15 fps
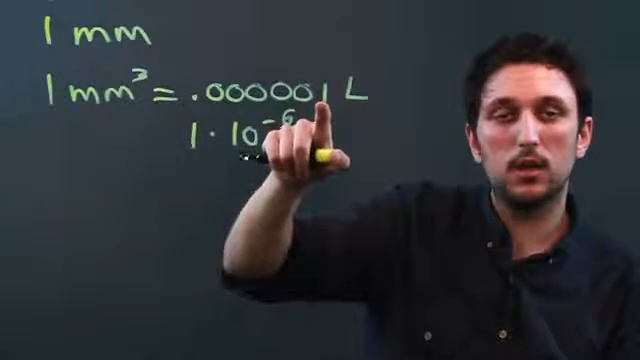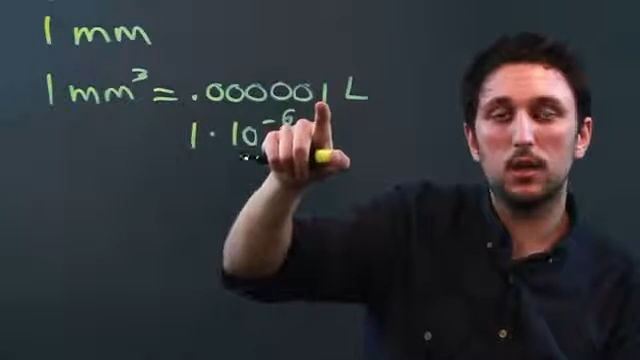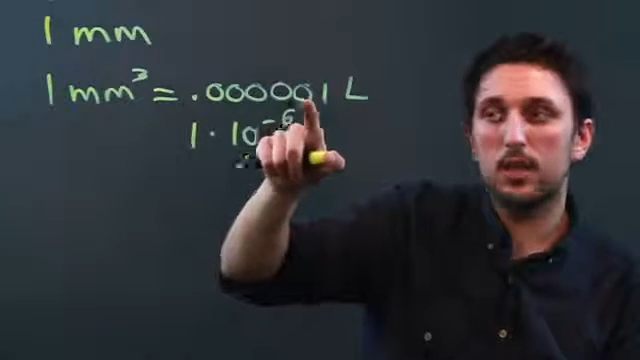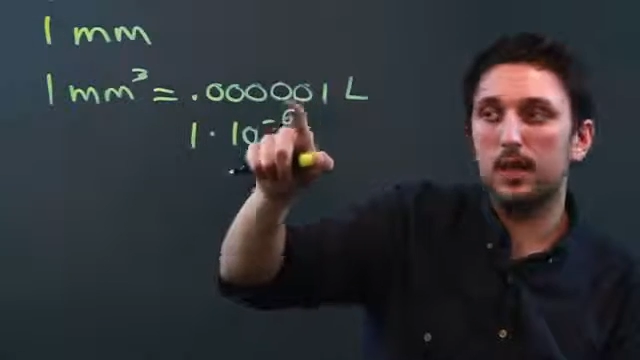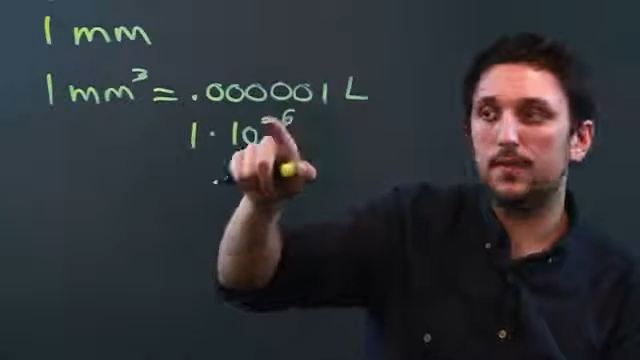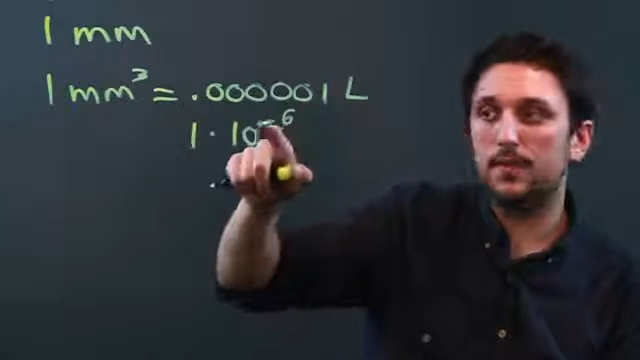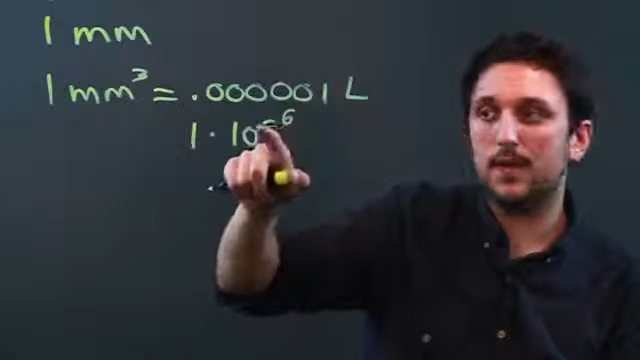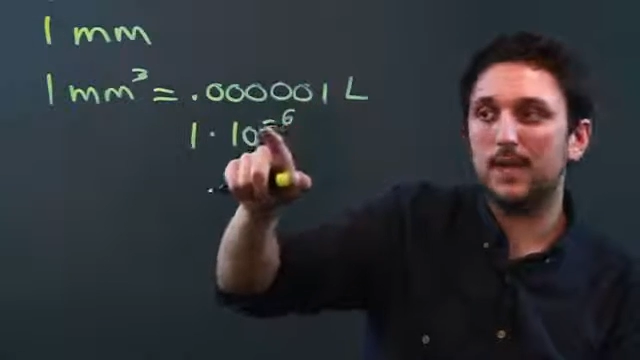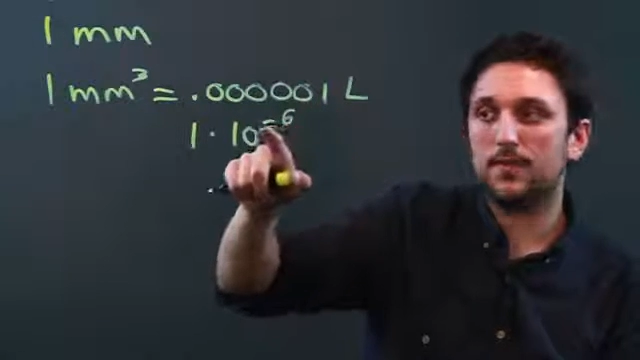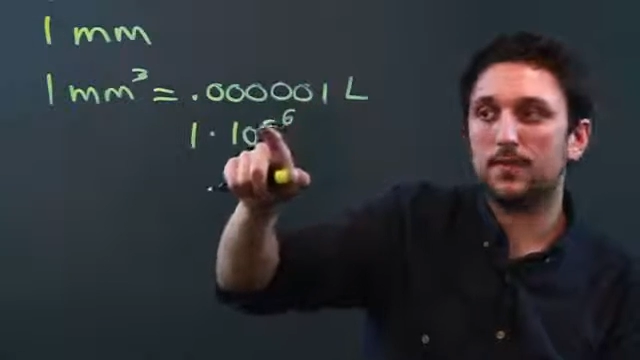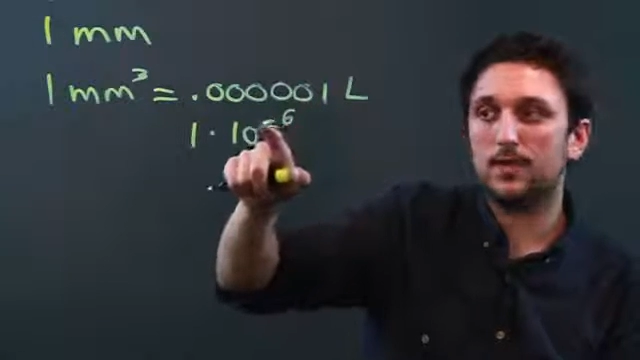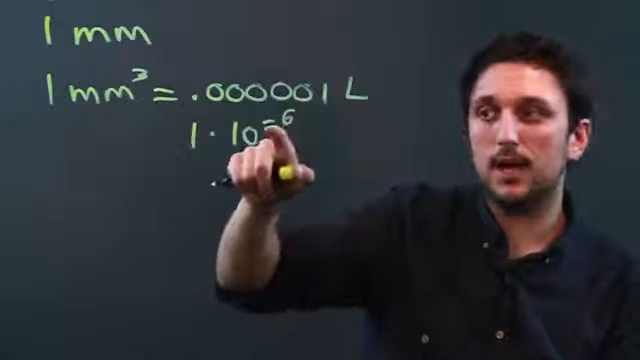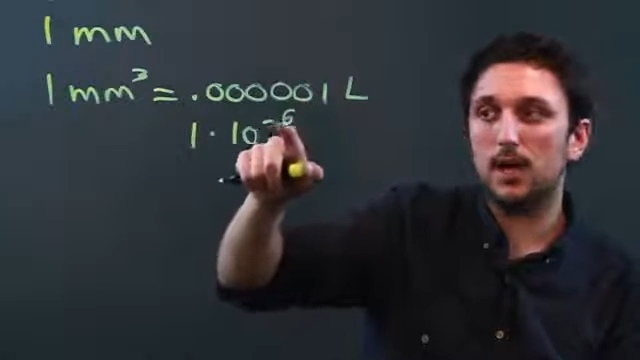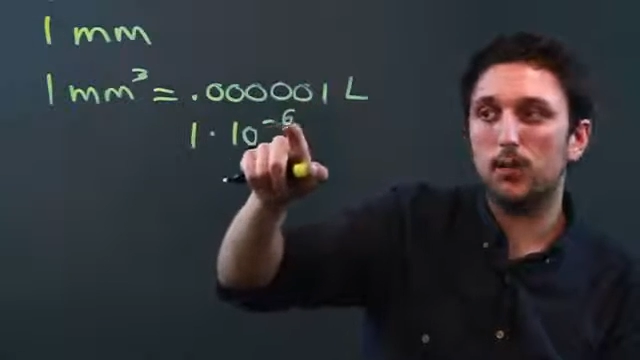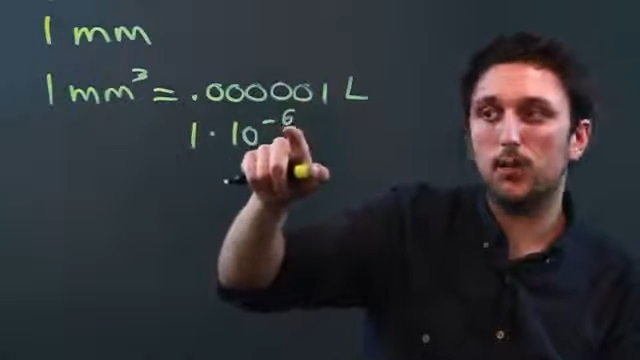and that's
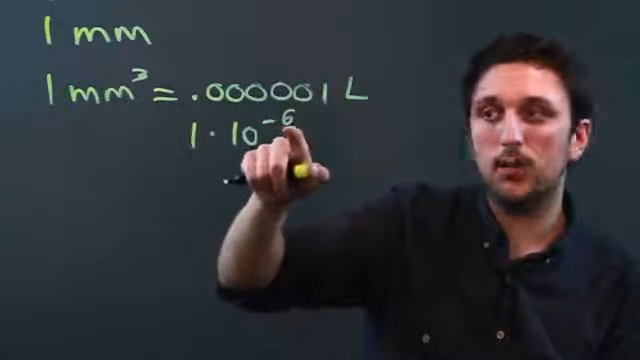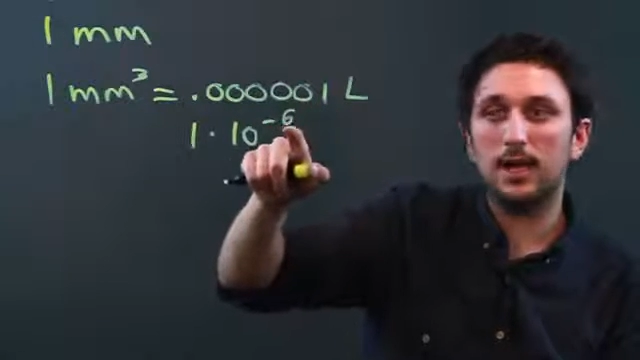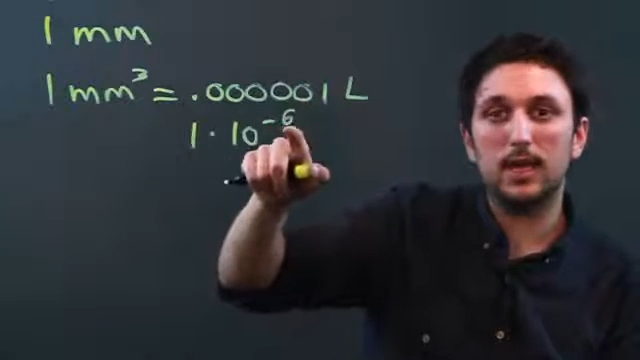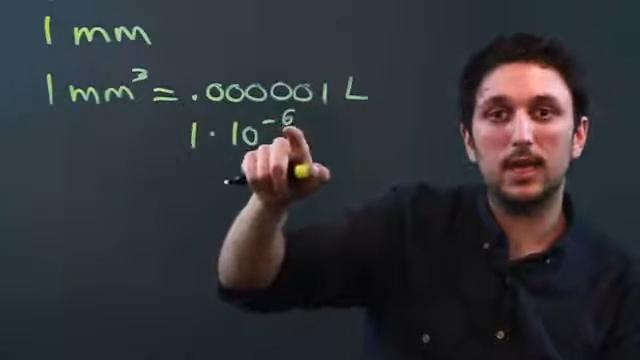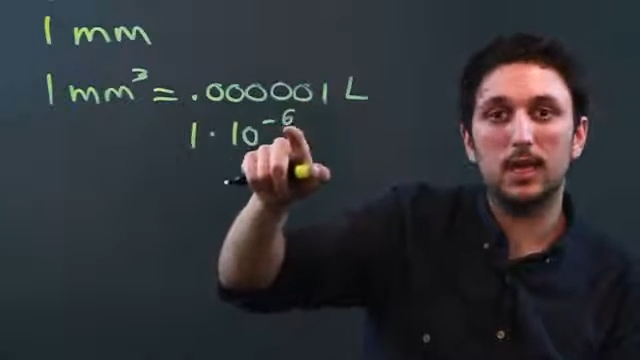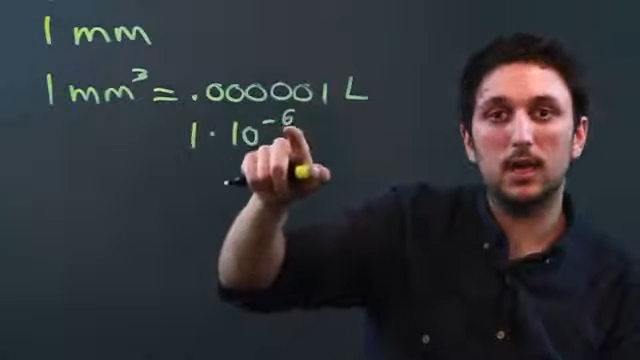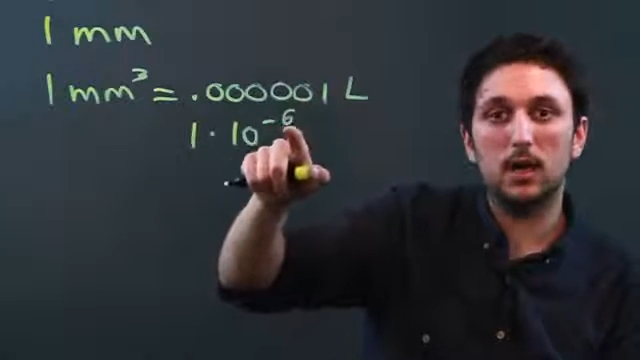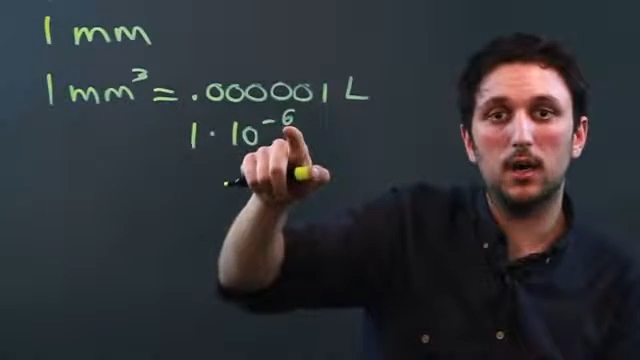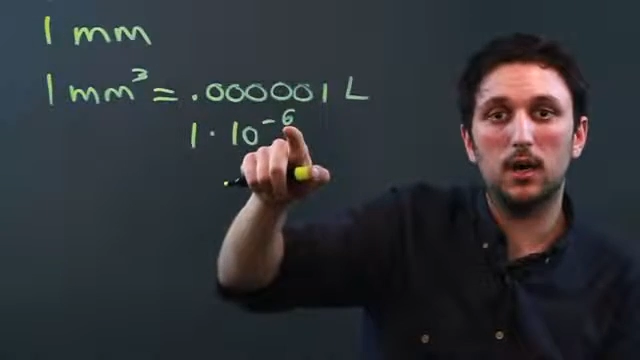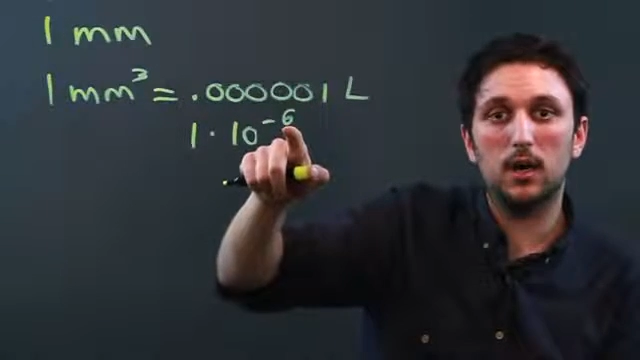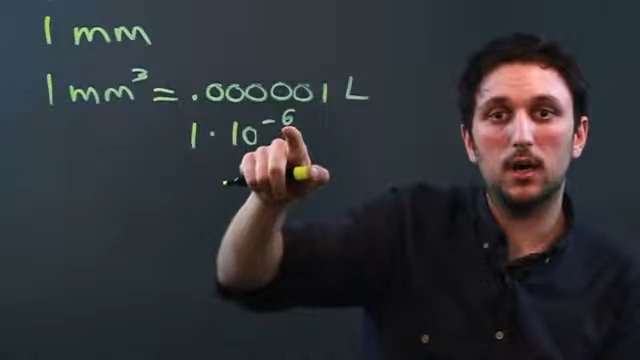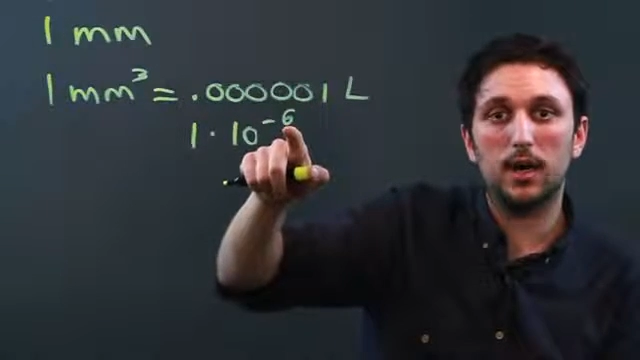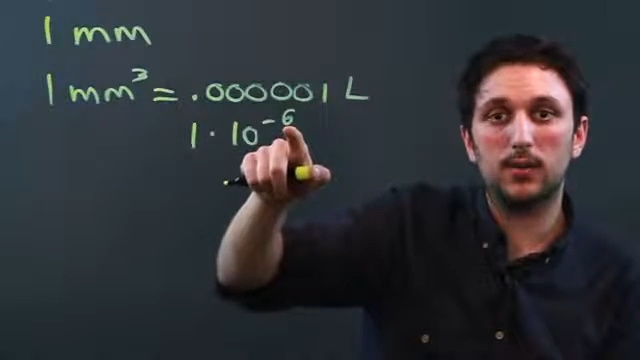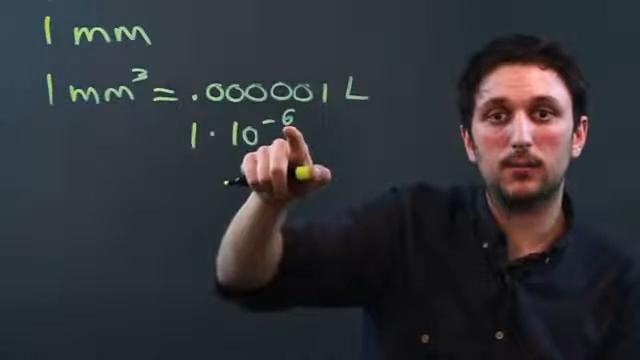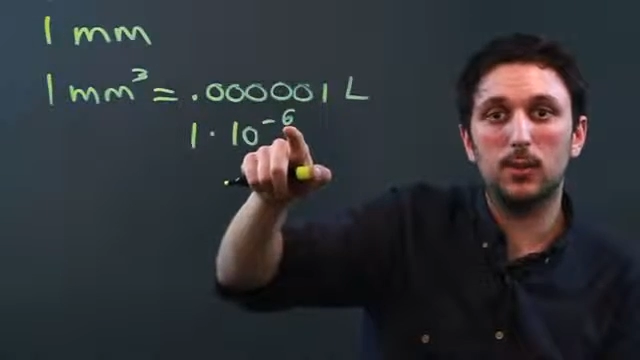how many uh,
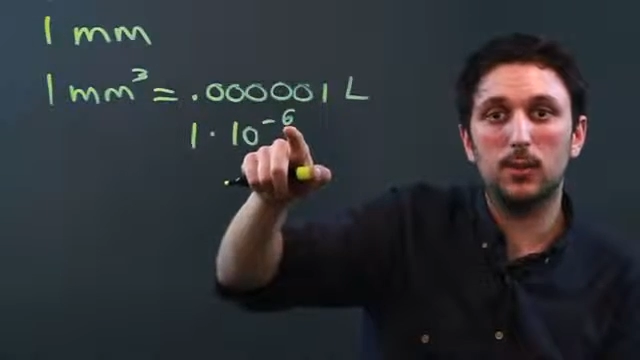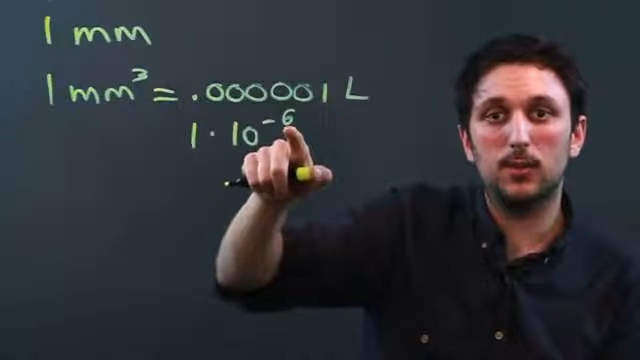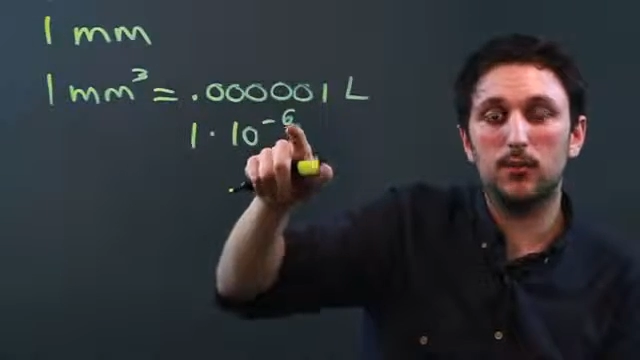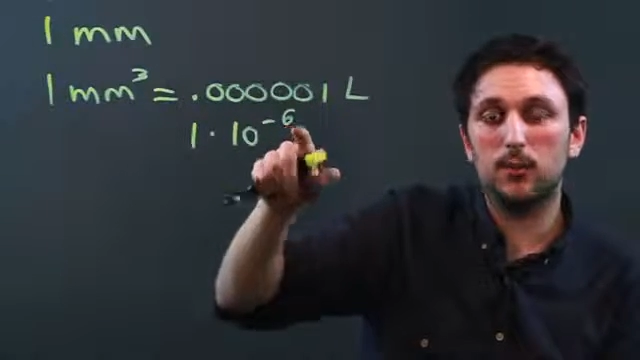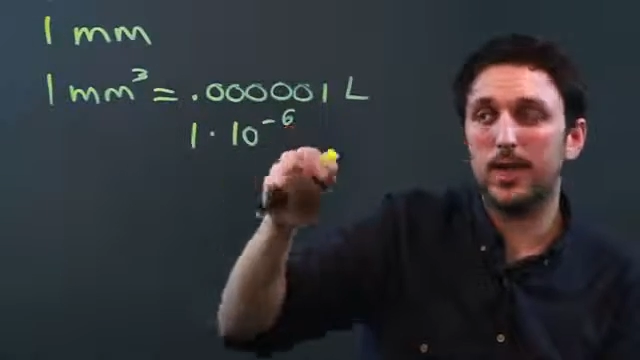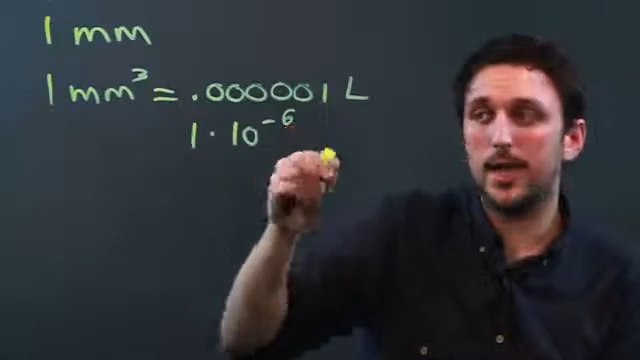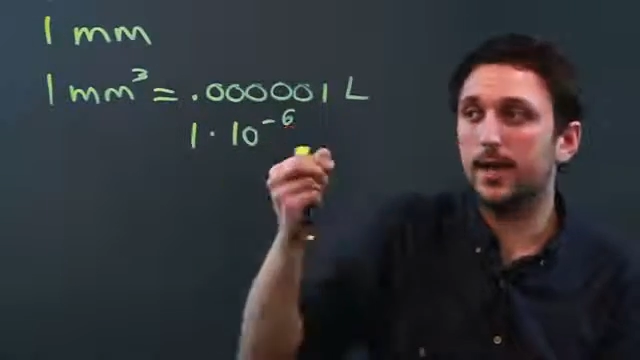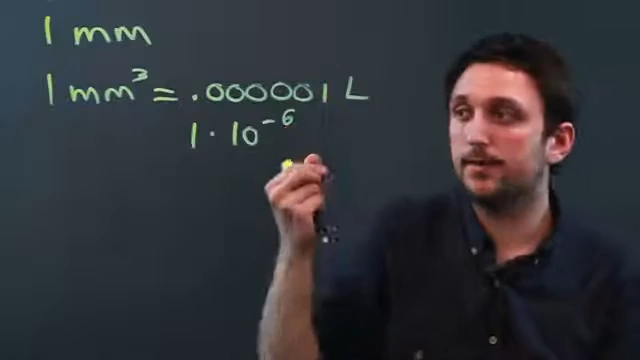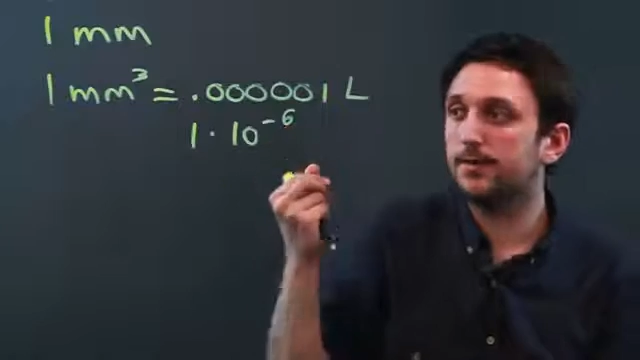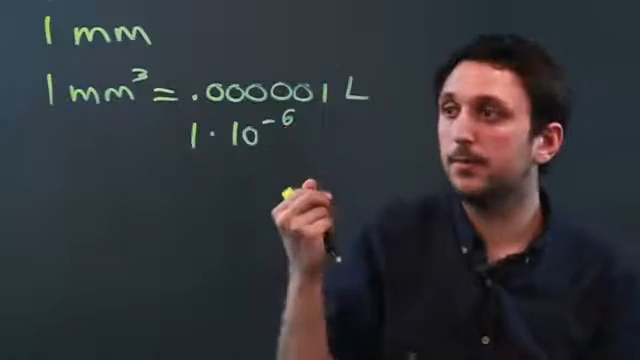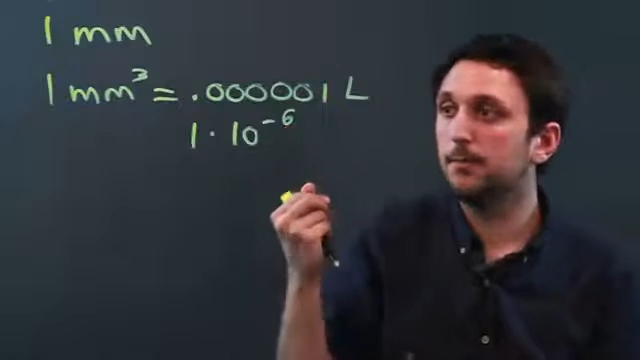exponents we have.